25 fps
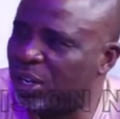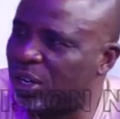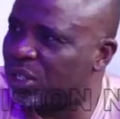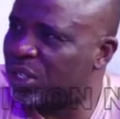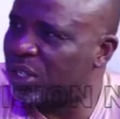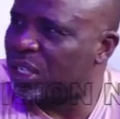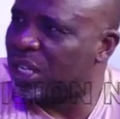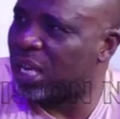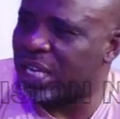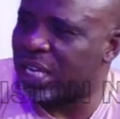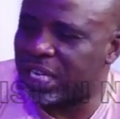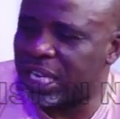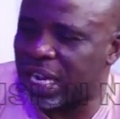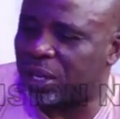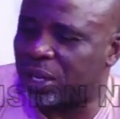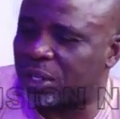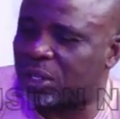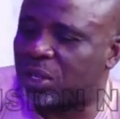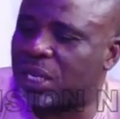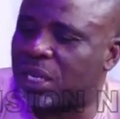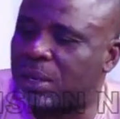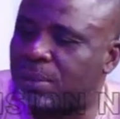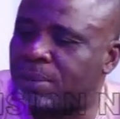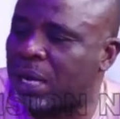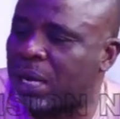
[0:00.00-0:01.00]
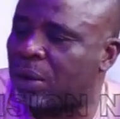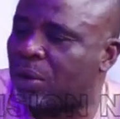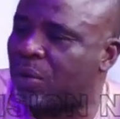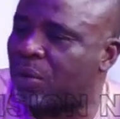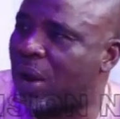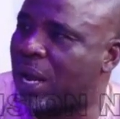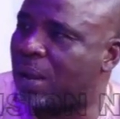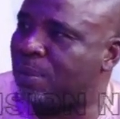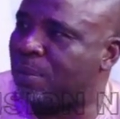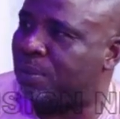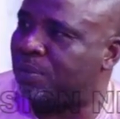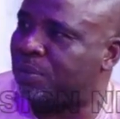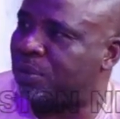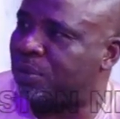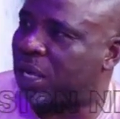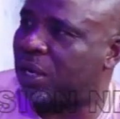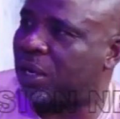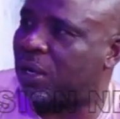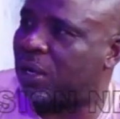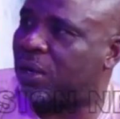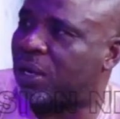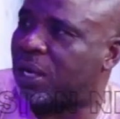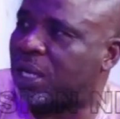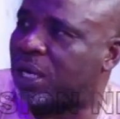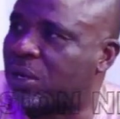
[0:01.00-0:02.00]
They are not talking about Akwa Ibom. They are no
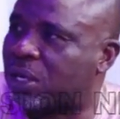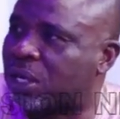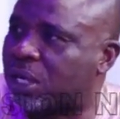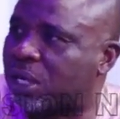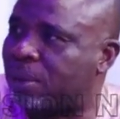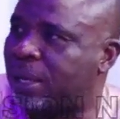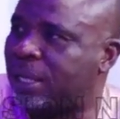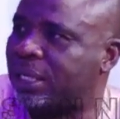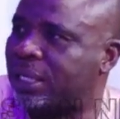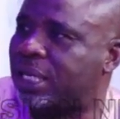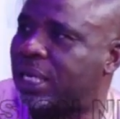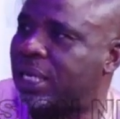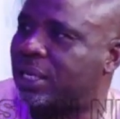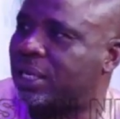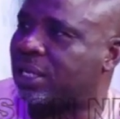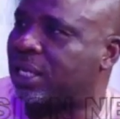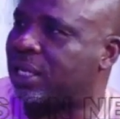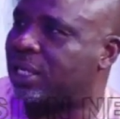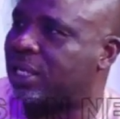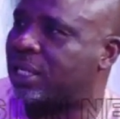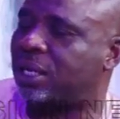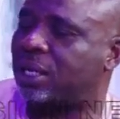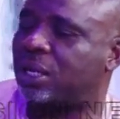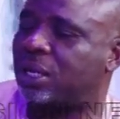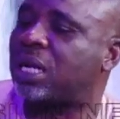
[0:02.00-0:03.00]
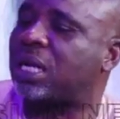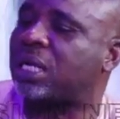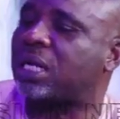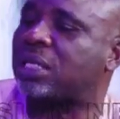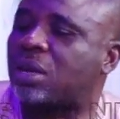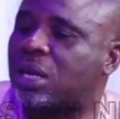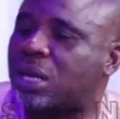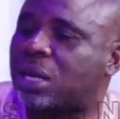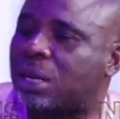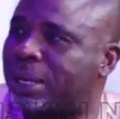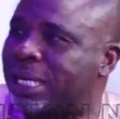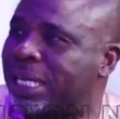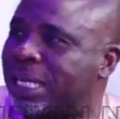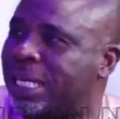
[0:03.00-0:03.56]
longer talking about Delta. They are no longer talking about